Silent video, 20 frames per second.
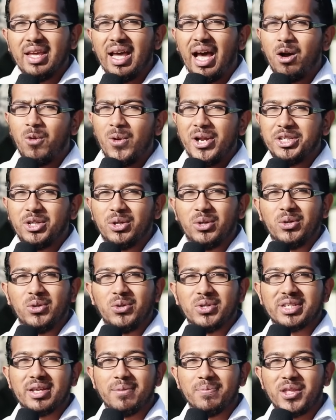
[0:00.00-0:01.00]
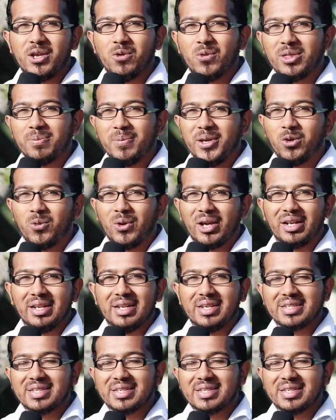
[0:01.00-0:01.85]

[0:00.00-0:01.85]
I want you to do something with me quickly.